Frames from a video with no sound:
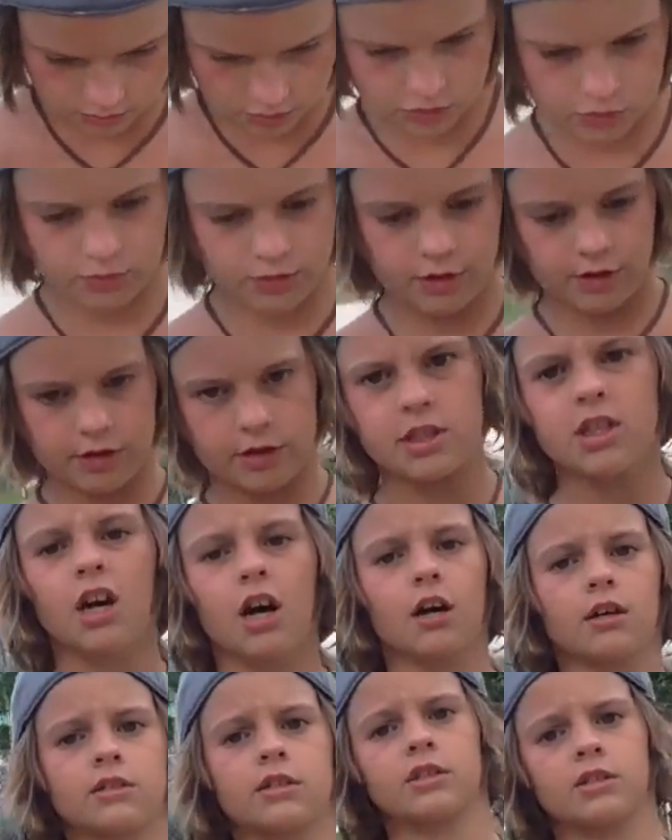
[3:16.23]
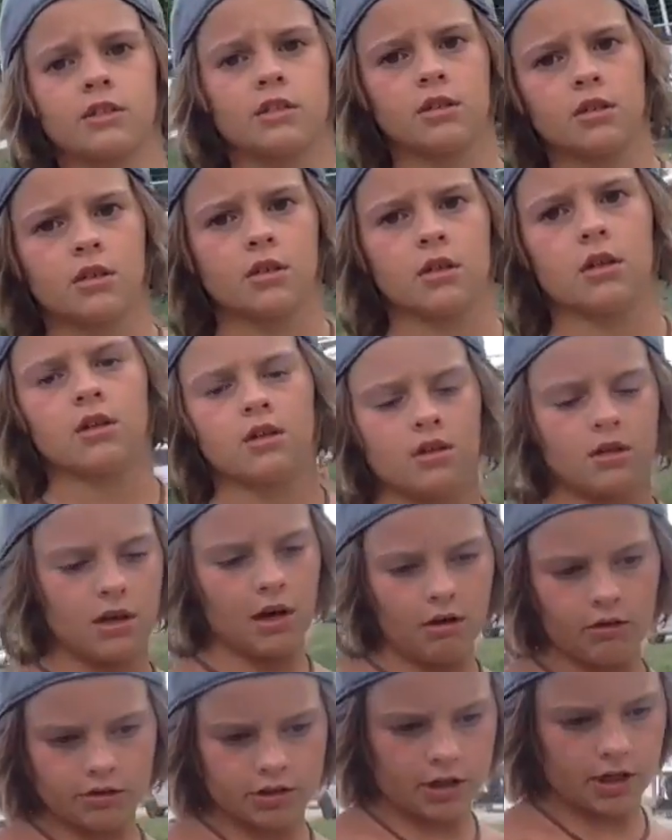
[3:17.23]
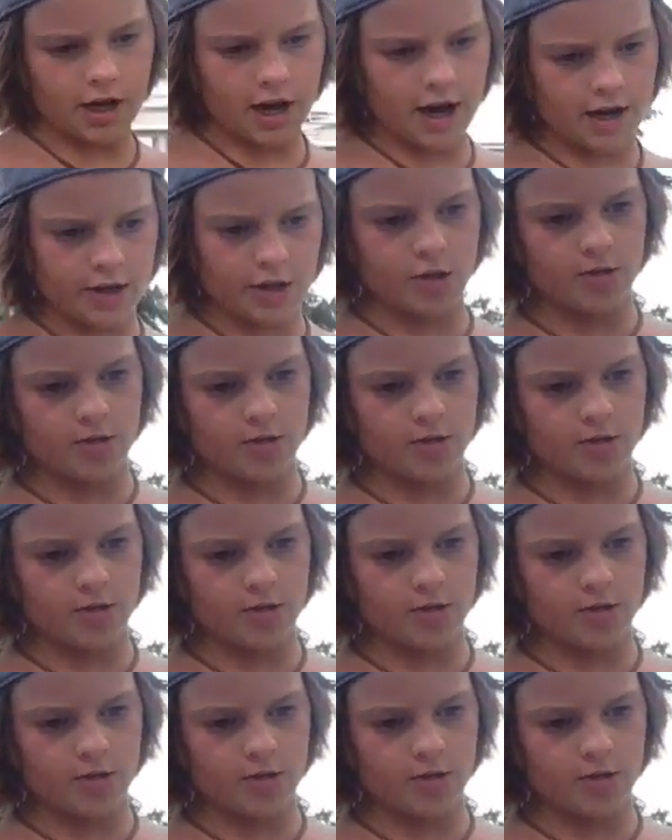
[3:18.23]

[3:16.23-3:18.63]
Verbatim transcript: which really sucks. I wish I had